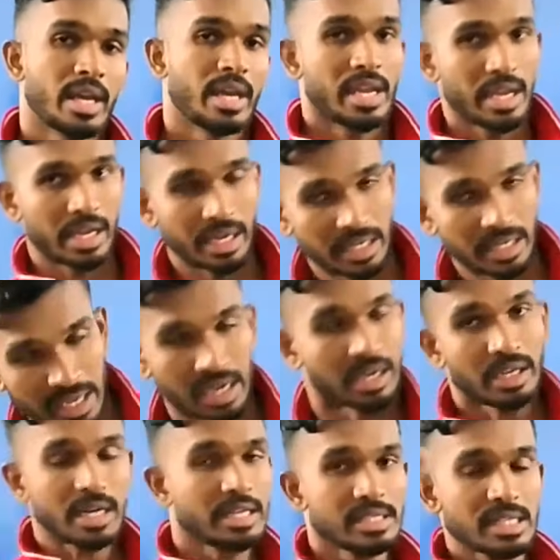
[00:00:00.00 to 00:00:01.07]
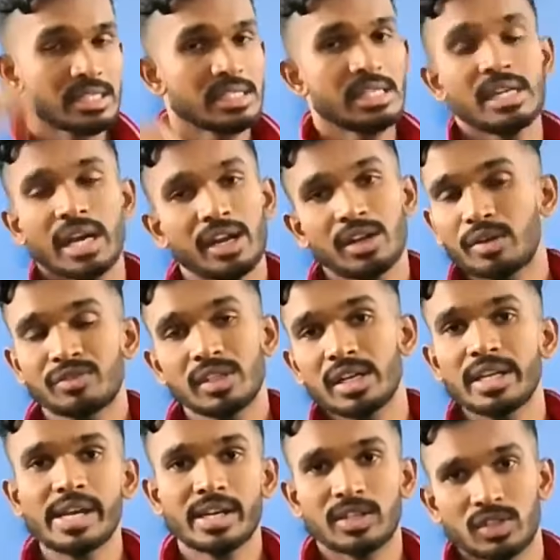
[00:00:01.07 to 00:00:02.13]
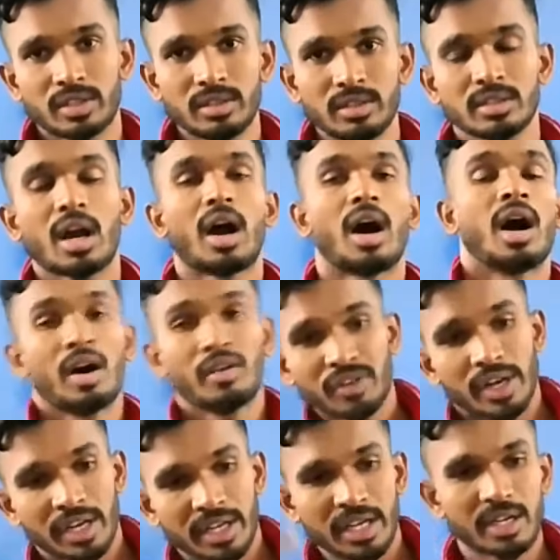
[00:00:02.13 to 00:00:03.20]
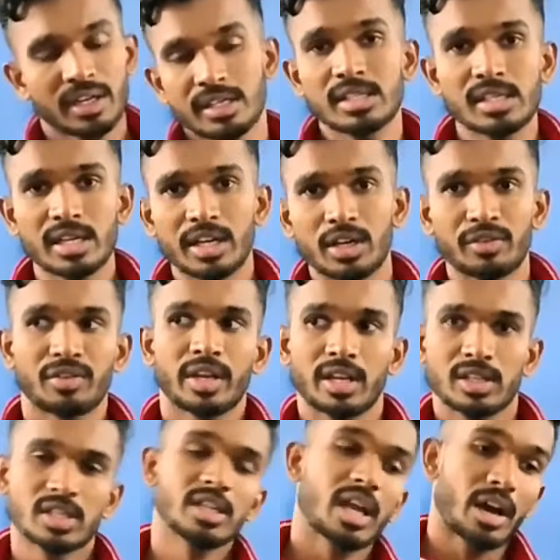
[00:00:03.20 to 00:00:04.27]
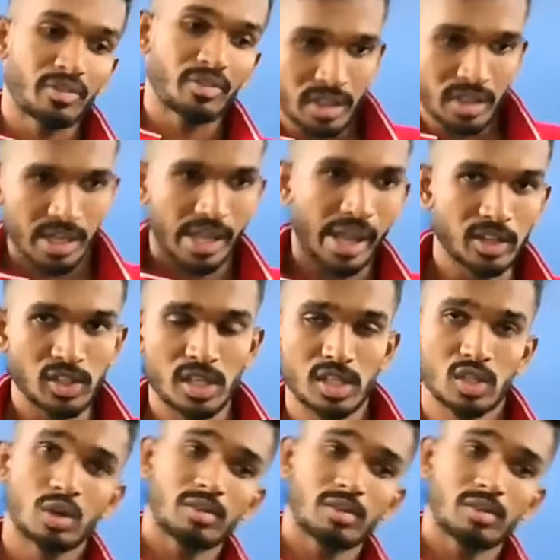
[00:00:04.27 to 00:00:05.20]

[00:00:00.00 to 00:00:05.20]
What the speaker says: It increases the rate of the reaction. After it increases the rate of reaction, after the reaction is over,